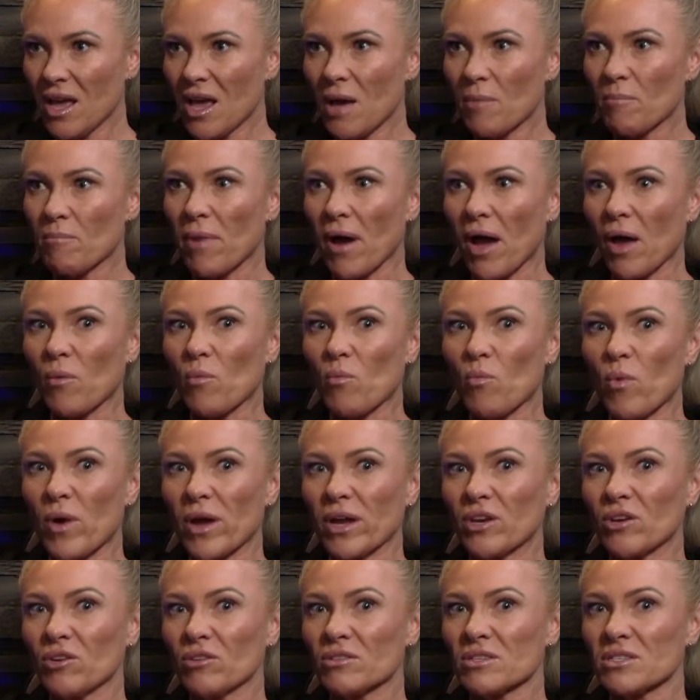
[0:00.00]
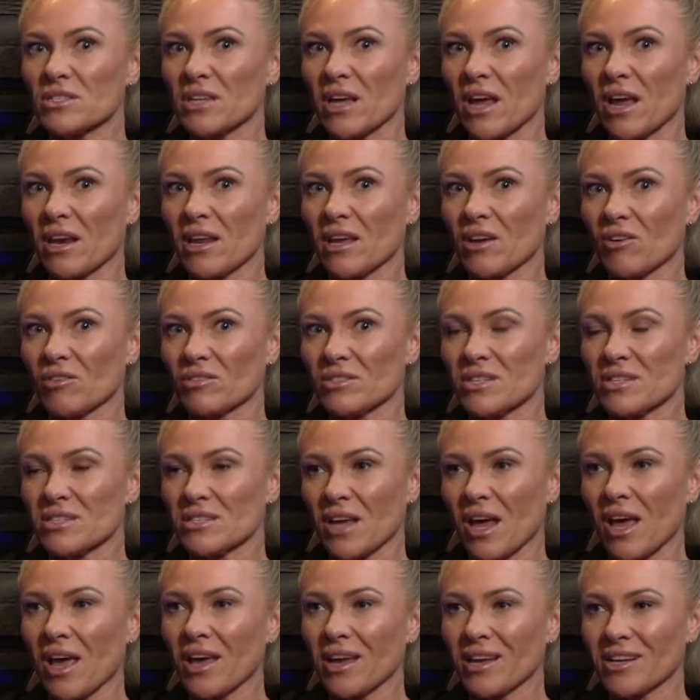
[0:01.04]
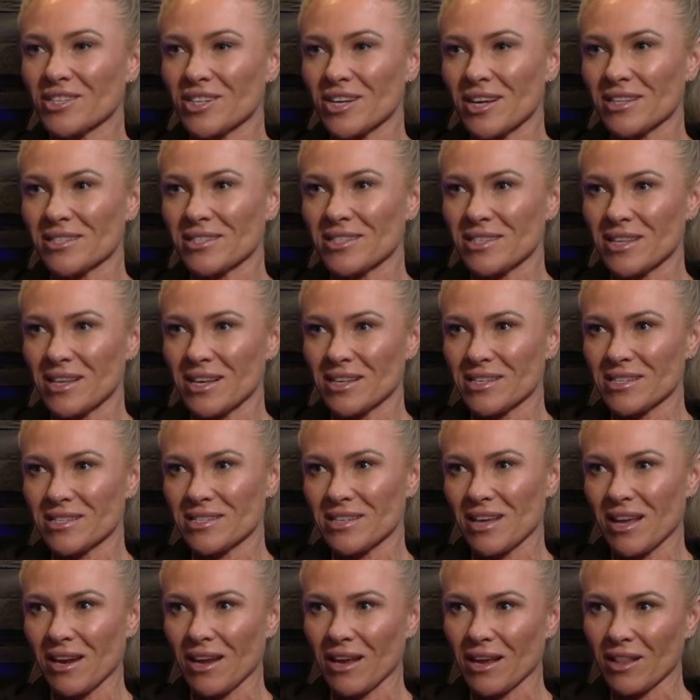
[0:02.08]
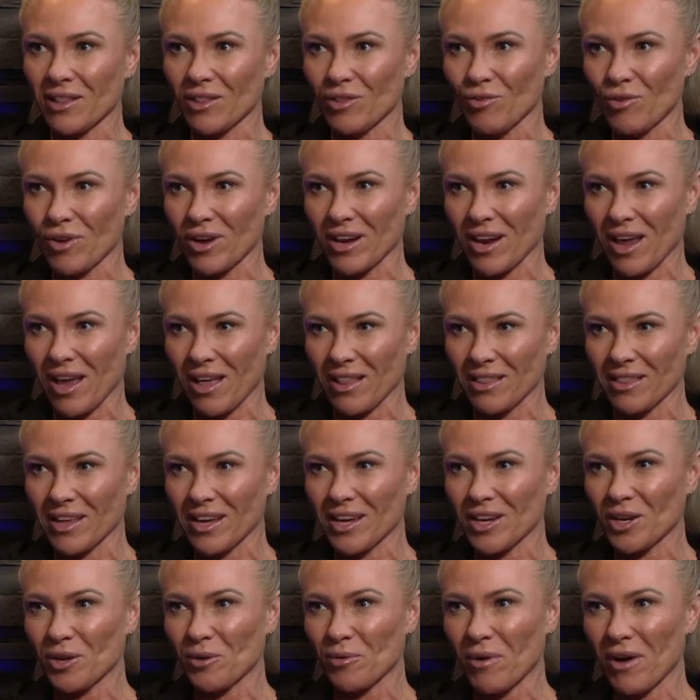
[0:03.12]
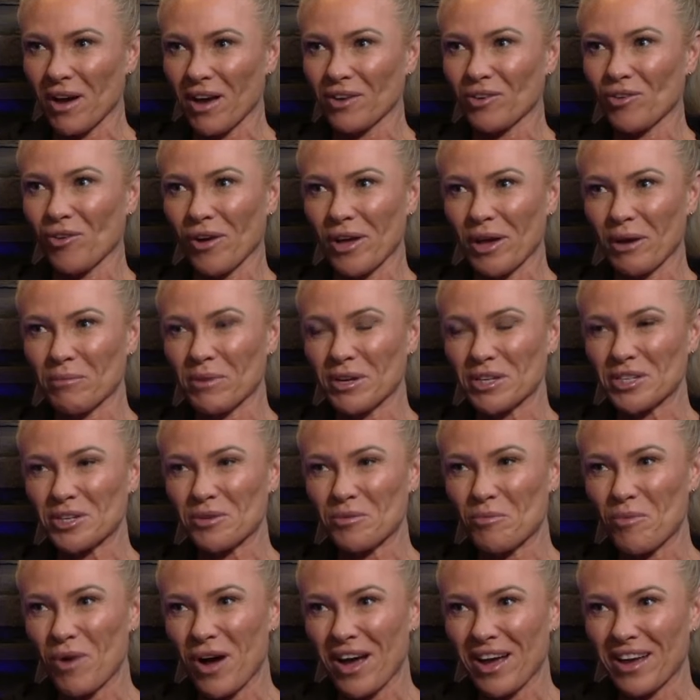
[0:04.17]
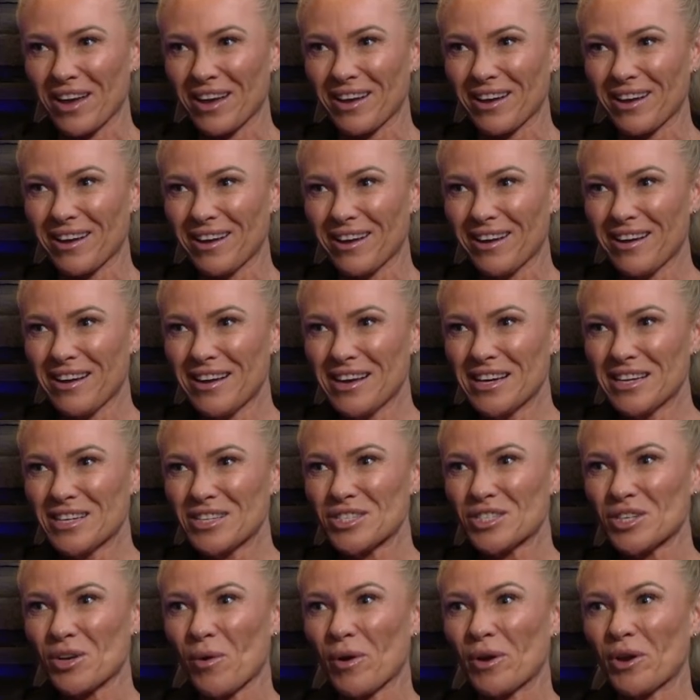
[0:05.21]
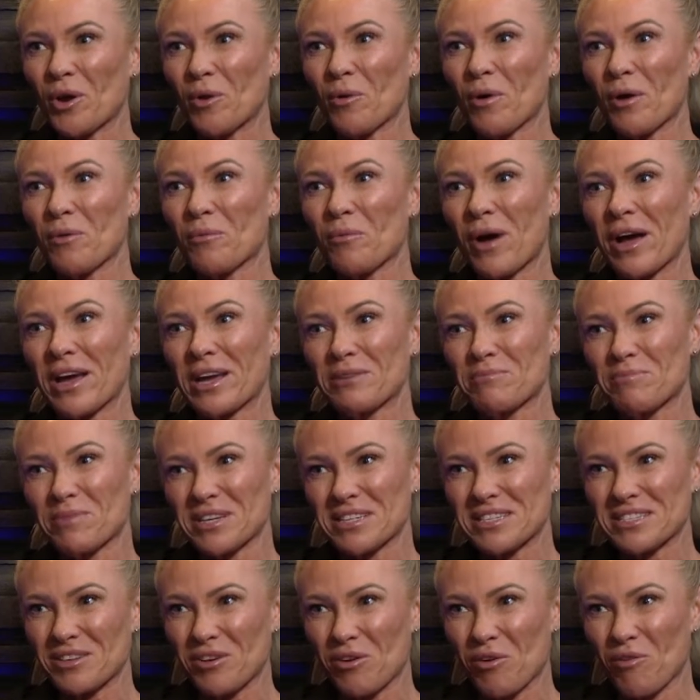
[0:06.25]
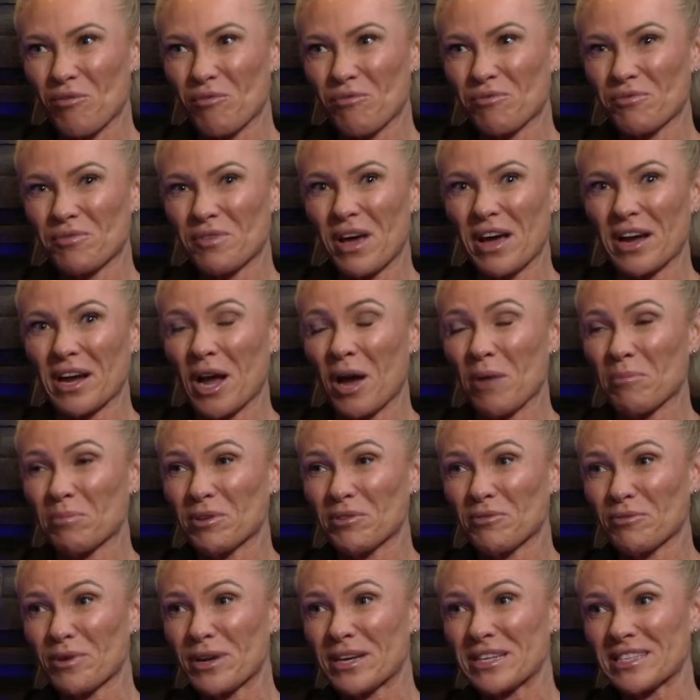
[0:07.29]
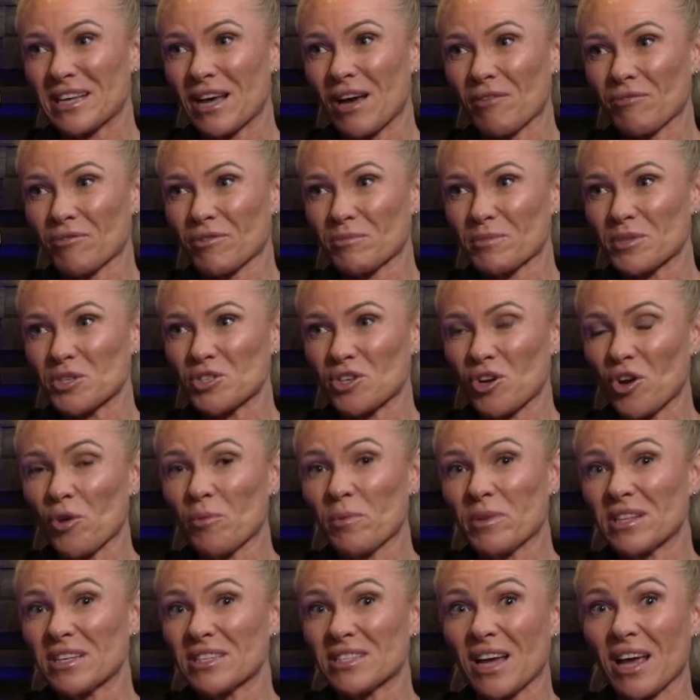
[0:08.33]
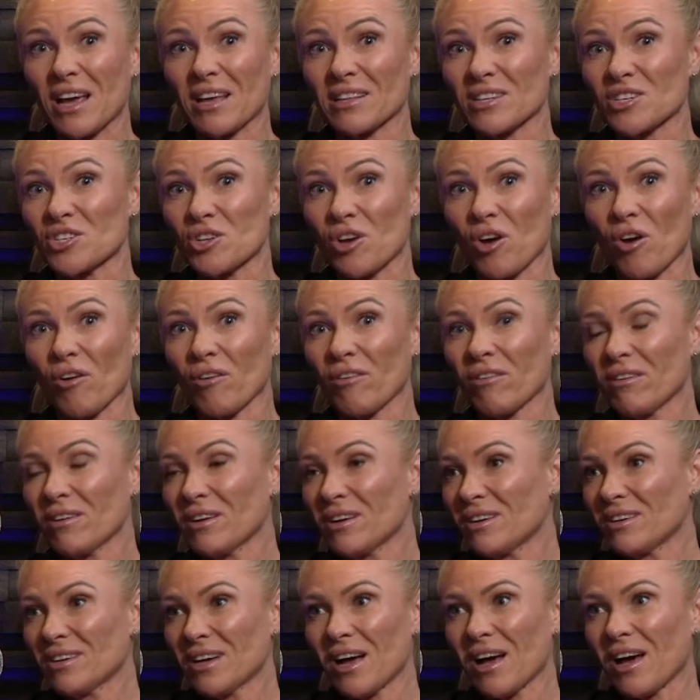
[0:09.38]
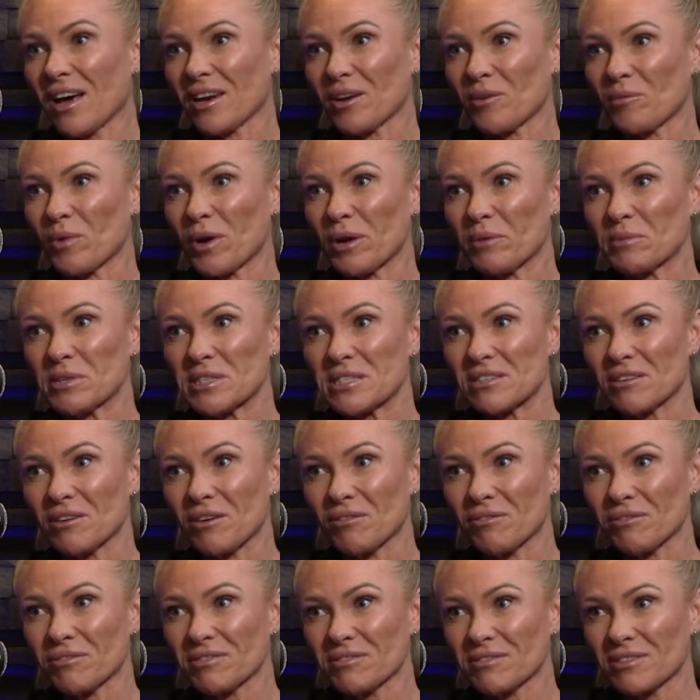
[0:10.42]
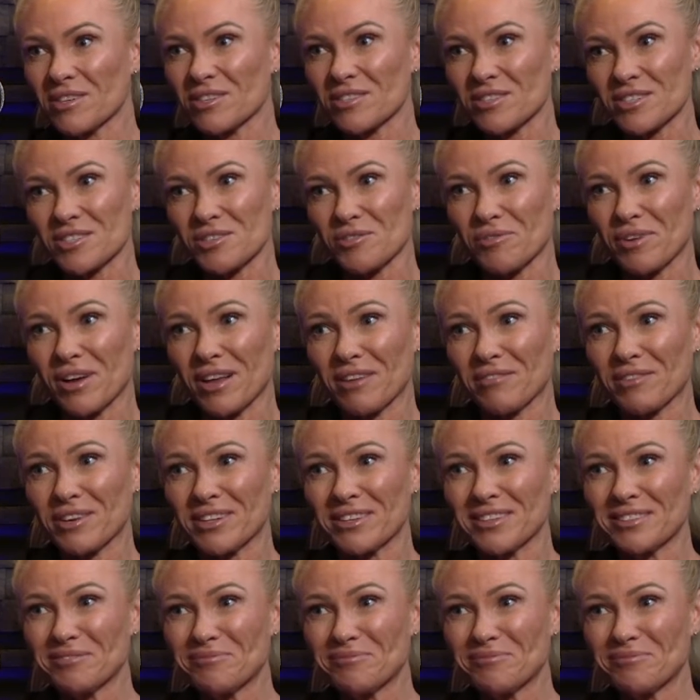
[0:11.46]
But when you're standing on stage, it's the aesthetic look and how lean you are, not how much you weigh. So I know I weighed myself a couple of weeks out from the show, but the day of the show, I didn't weigh myself because it's irrelevant.